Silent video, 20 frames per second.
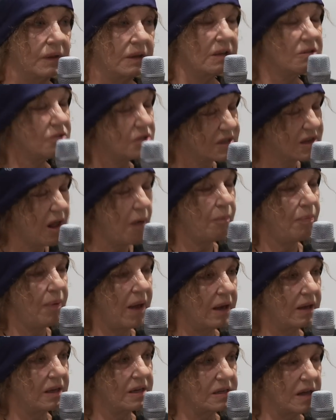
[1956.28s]
There are some
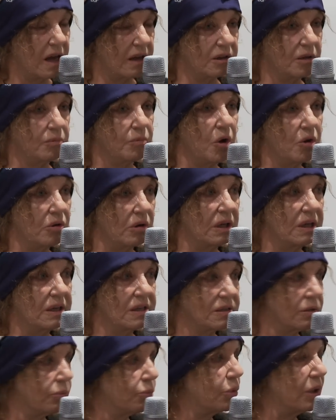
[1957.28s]
paintings like the Mona
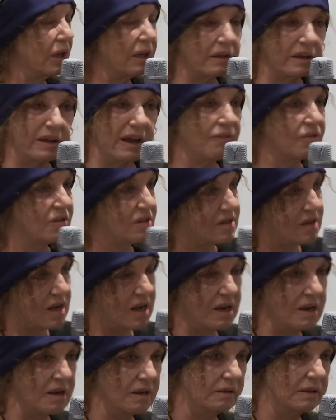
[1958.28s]
Lisa which you'll never
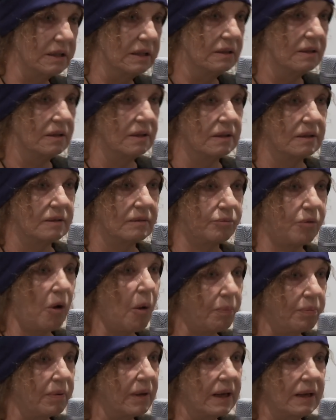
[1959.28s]
see
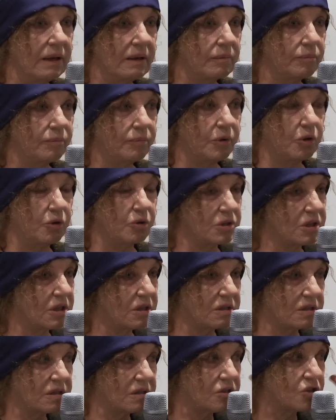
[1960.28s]
properly because
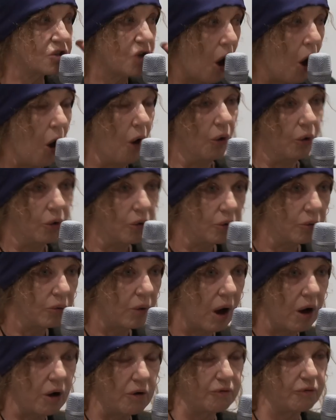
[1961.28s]
it's
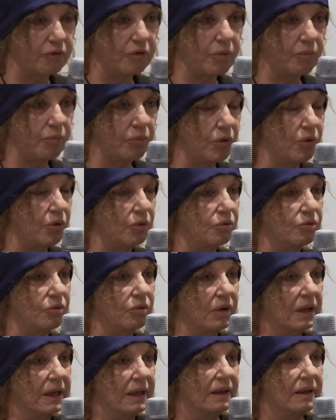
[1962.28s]
so over-imbued
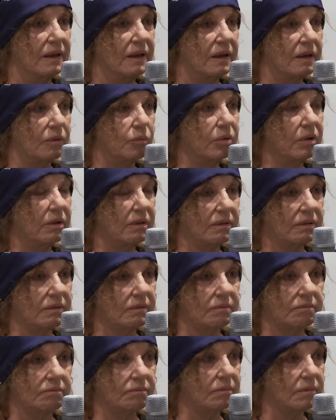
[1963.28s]
with
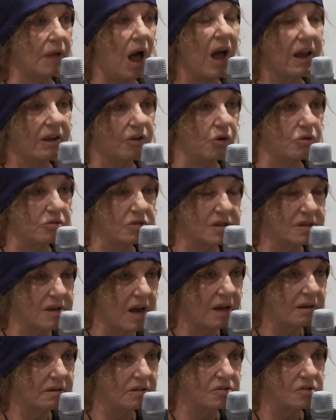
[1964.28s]
icon
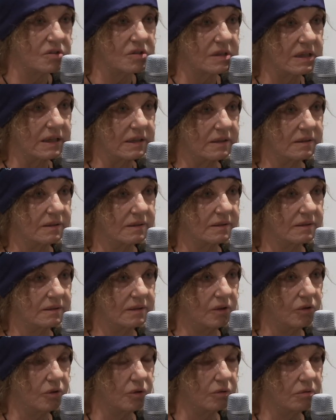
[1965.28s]
status,
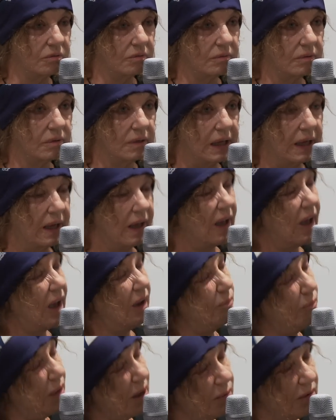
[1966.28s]
you know.
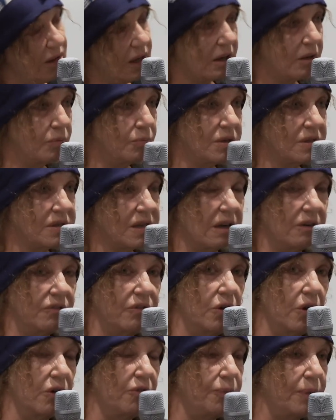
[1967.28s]
And maybe that can be said of
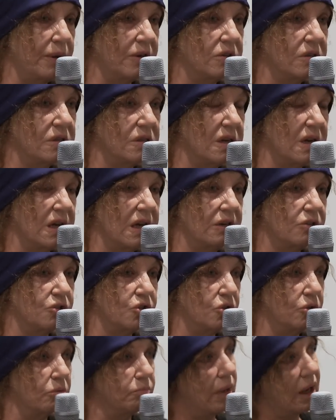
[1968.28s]
a lot of pictures in here
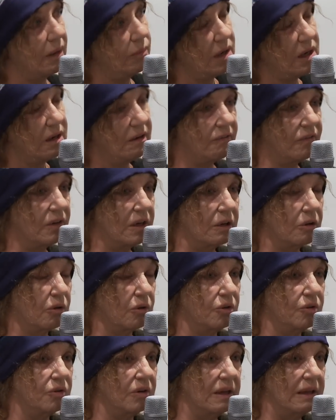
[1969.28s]
too, maybe even
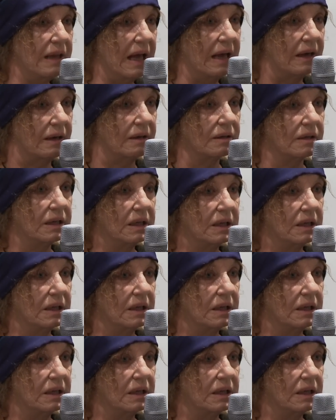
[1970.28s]
including that.